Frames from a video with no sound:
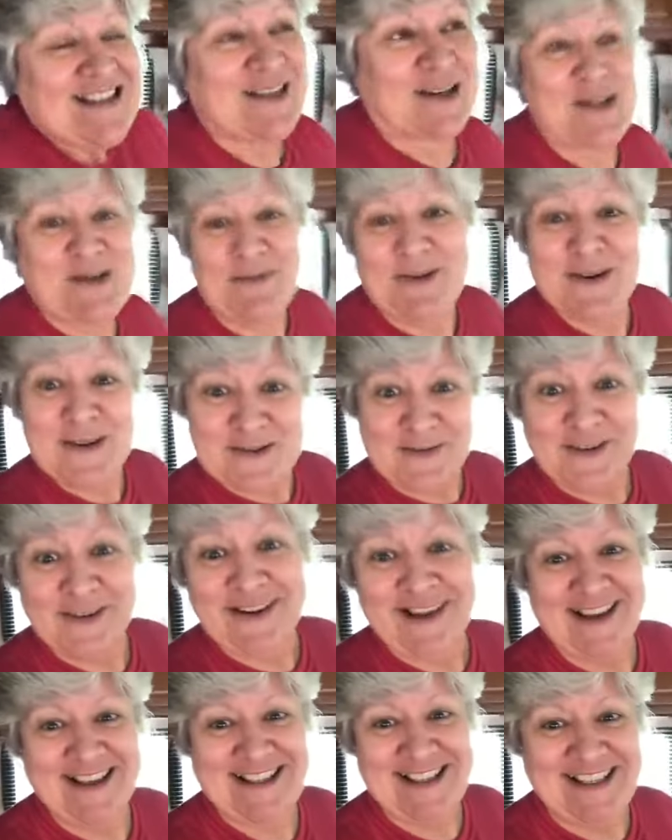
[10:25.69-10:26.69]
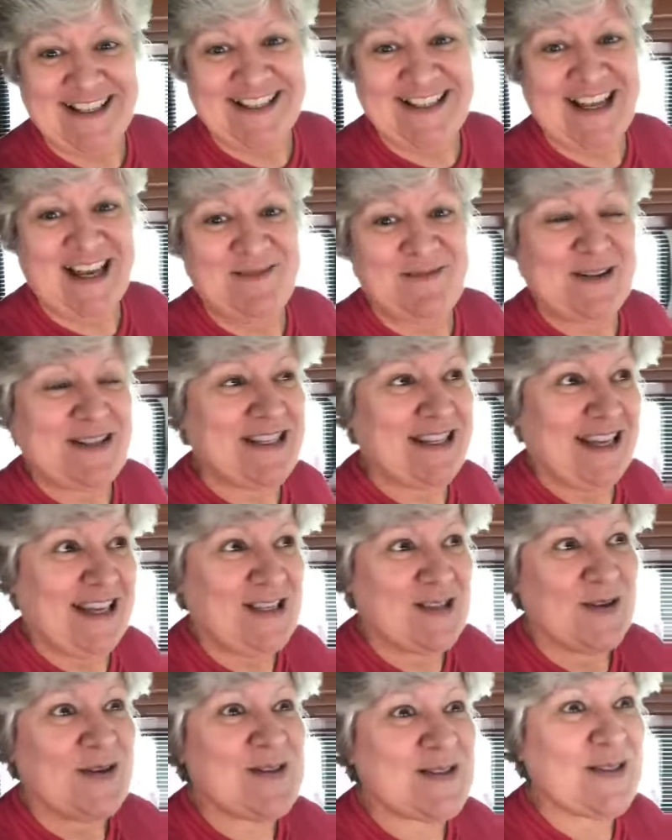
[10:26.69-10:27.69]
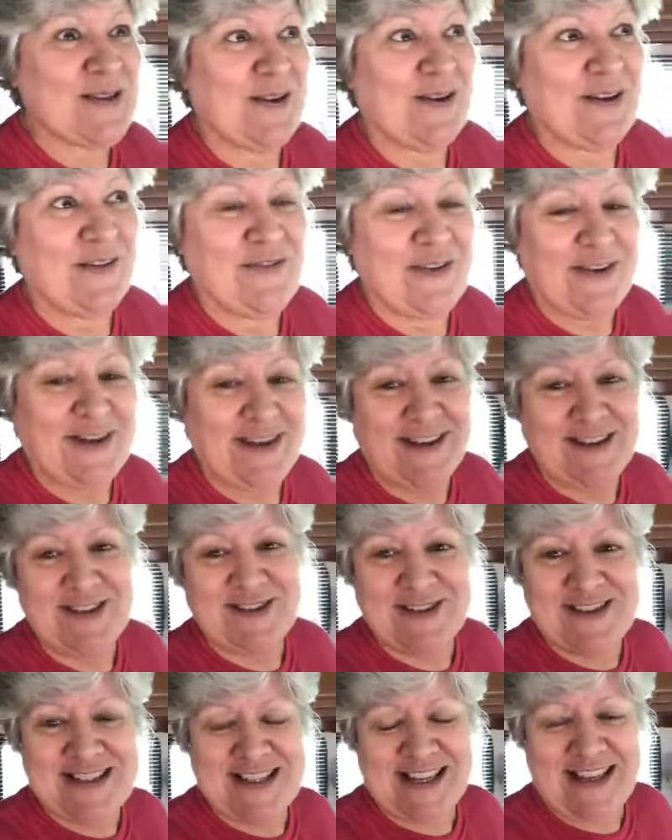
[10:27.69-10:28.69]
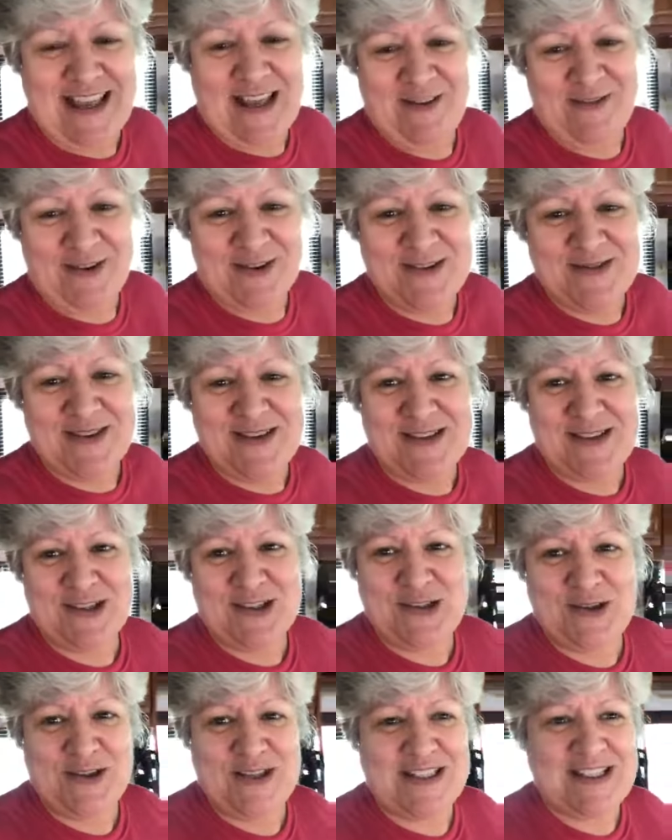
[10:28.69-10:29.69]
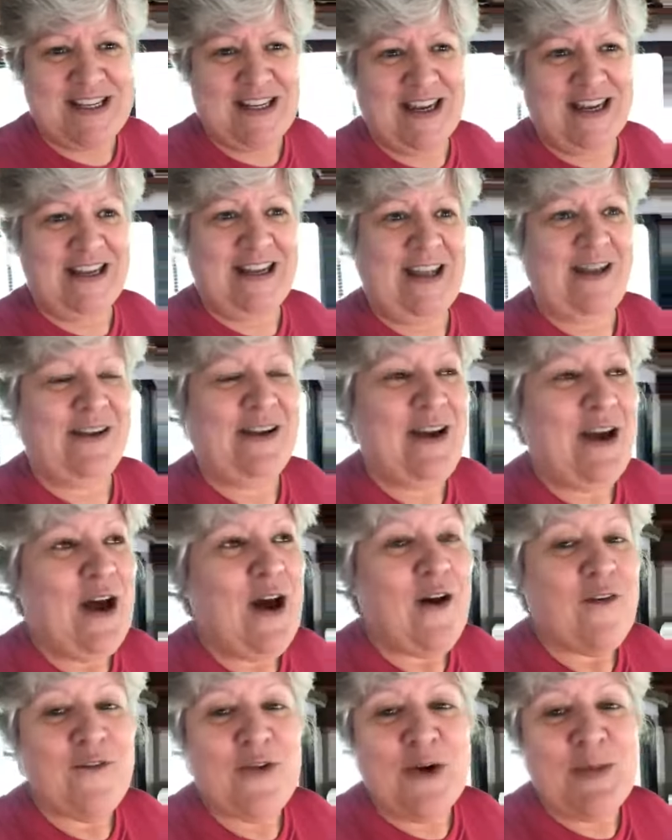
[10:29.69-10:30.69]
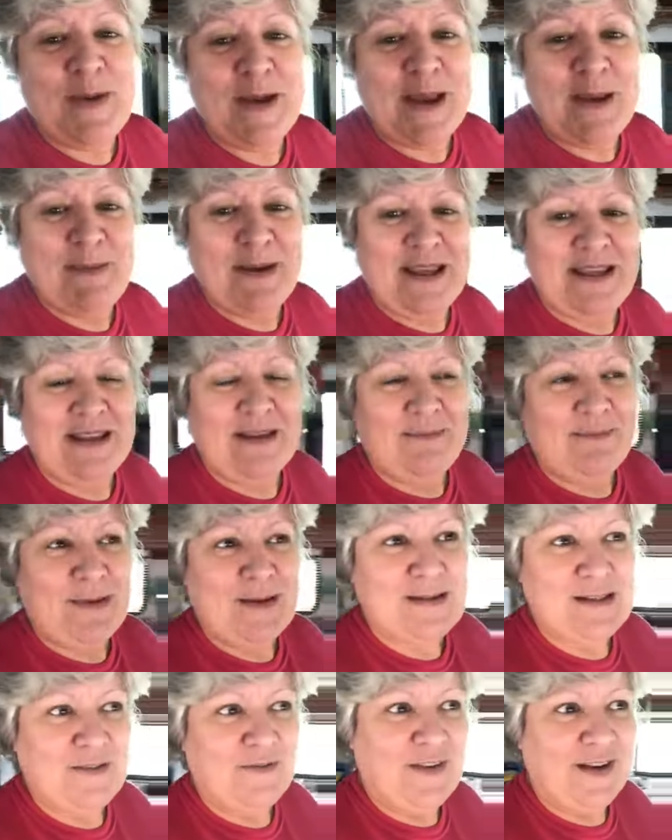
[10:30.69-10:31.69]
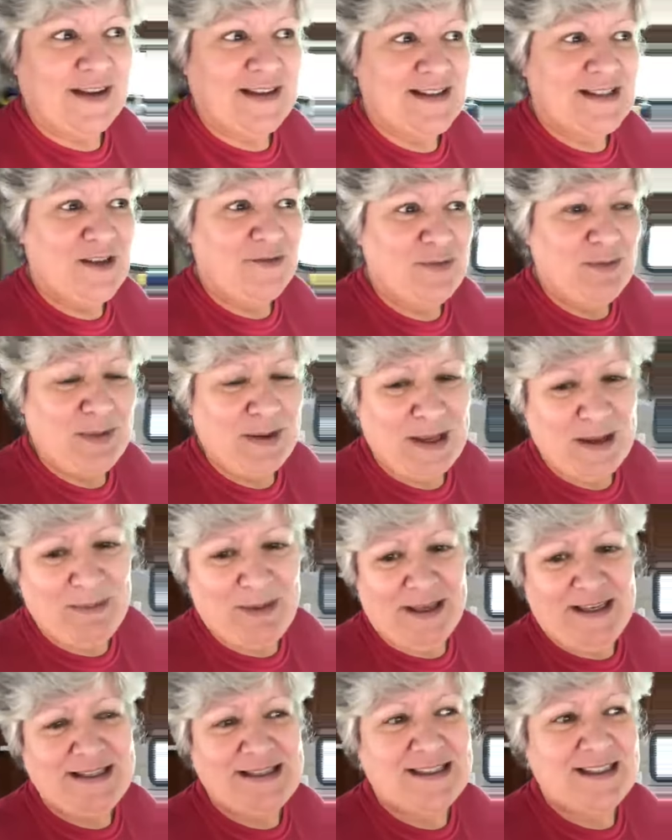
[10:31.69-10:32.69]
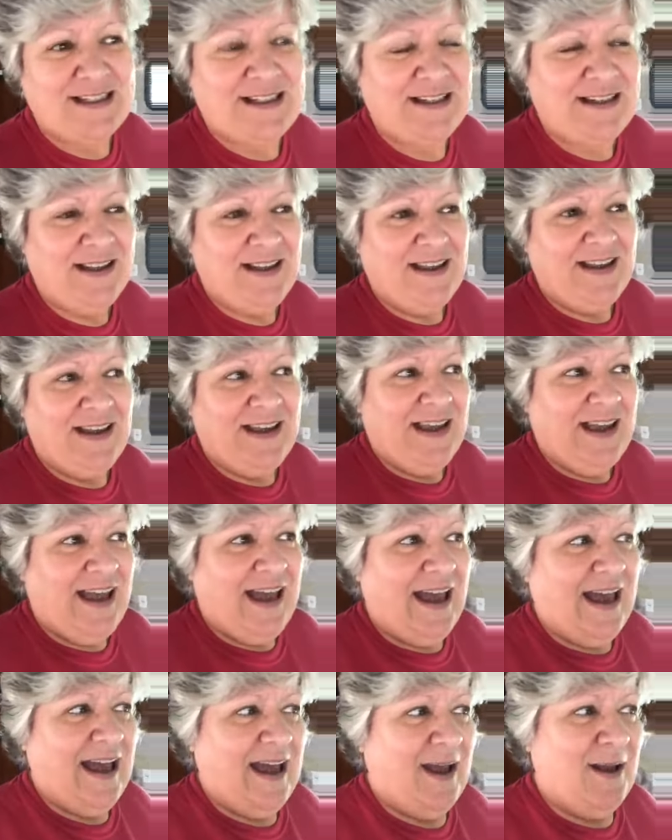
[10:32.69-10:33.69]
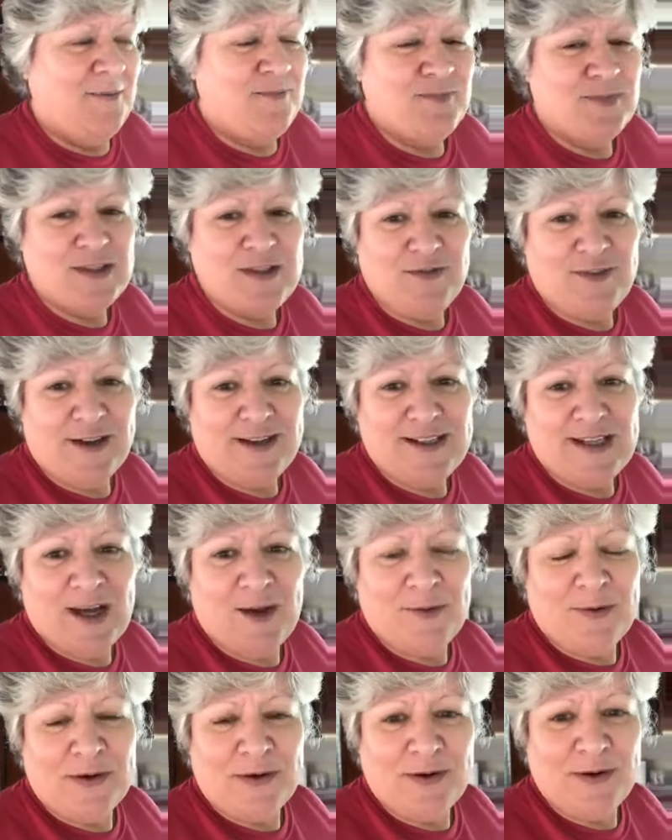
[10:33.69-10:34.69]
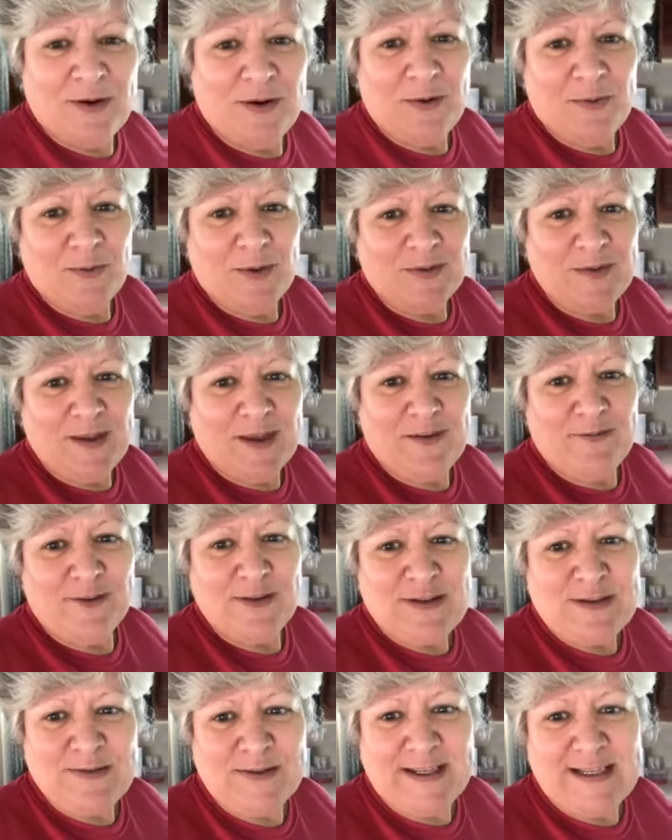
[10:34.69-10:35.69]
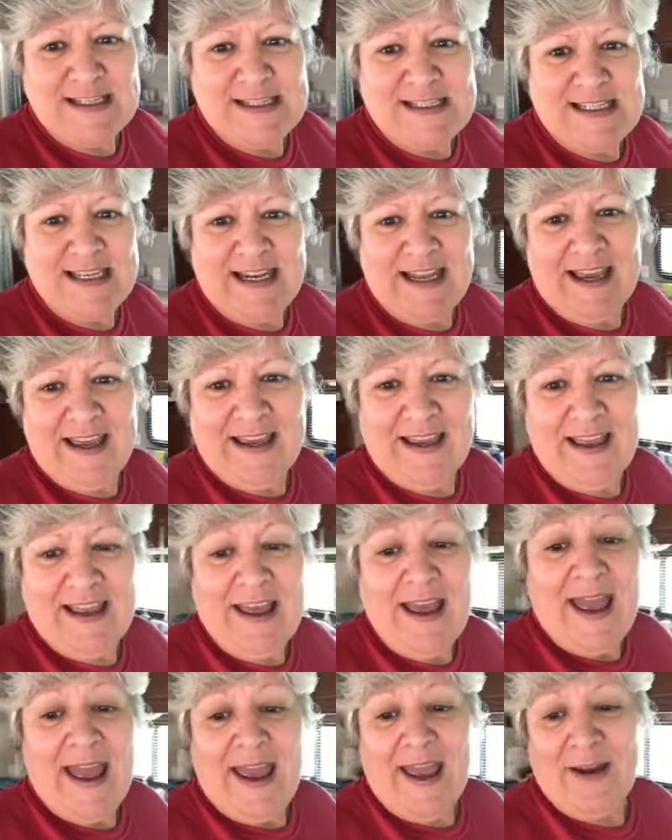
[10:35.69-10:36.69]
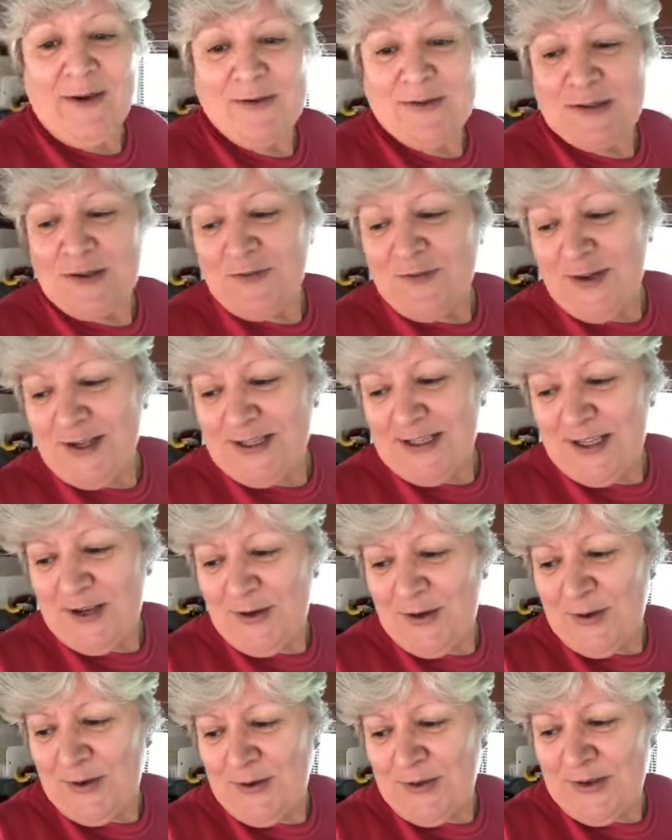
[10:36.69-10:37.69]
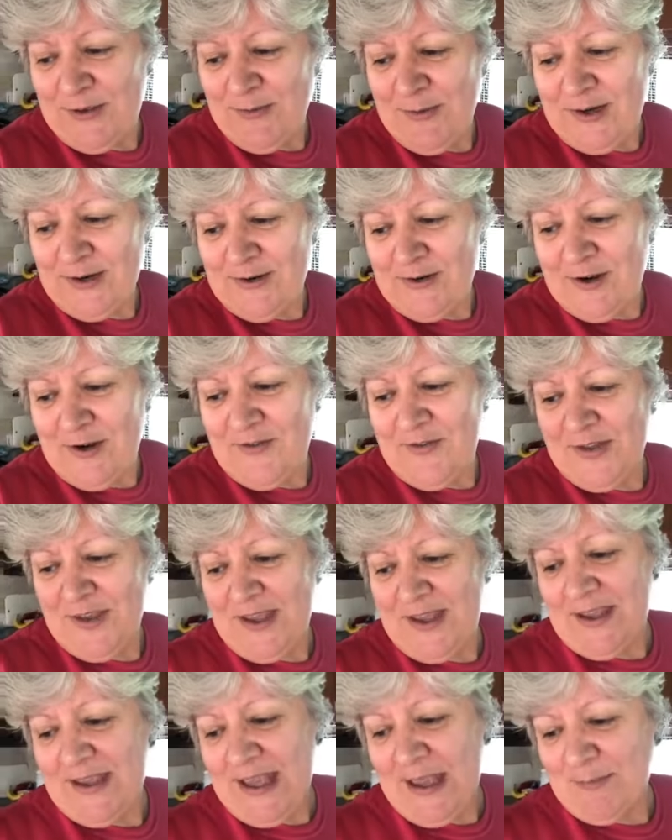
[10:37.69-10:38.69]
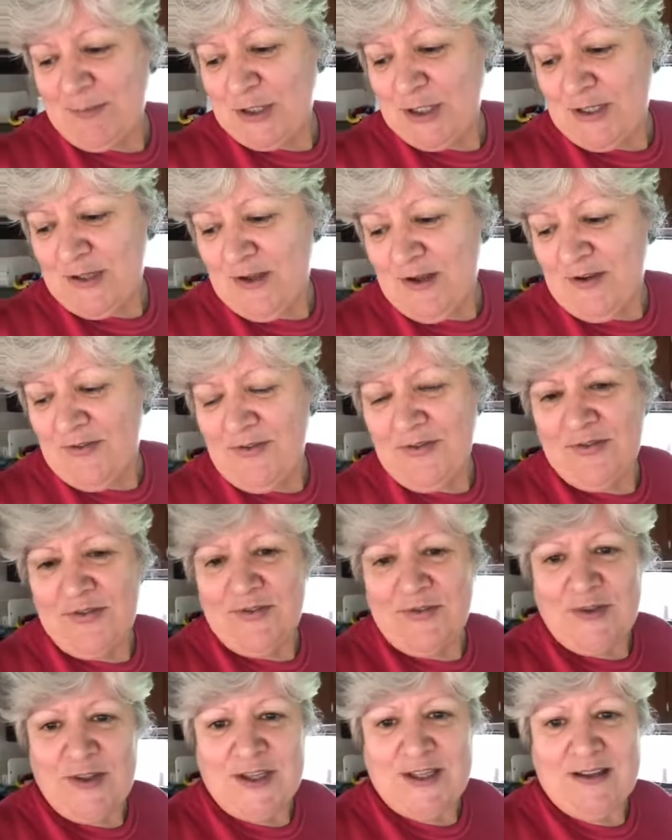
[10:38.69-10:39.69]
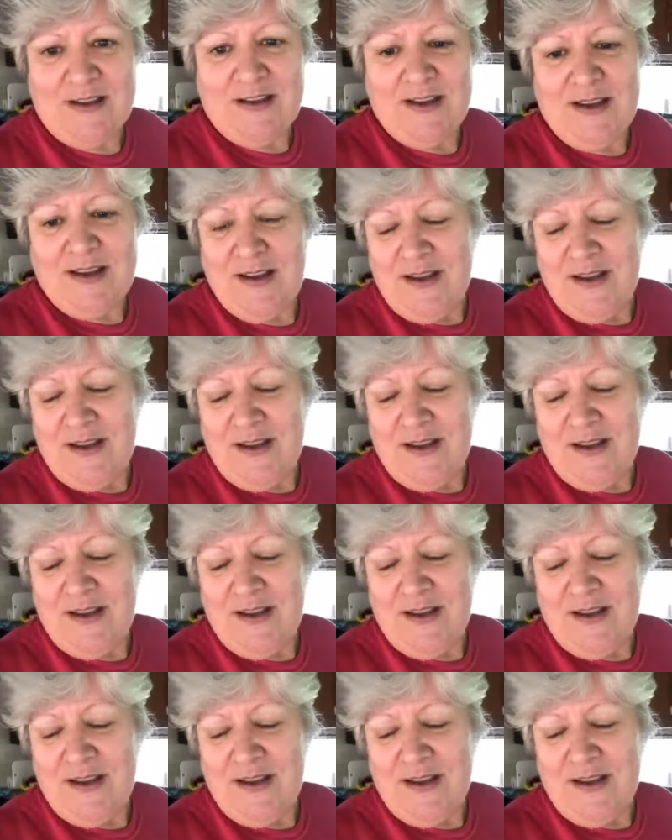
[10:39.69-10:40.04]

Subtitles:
so tomorrow's a very exciting day. But today's also a very interesting anniversary. So tune in tonight at 4 p.m. Pacific, 7 p.m. Eastern to find out what the anniversary is today. And also find out who the winner of the caption of the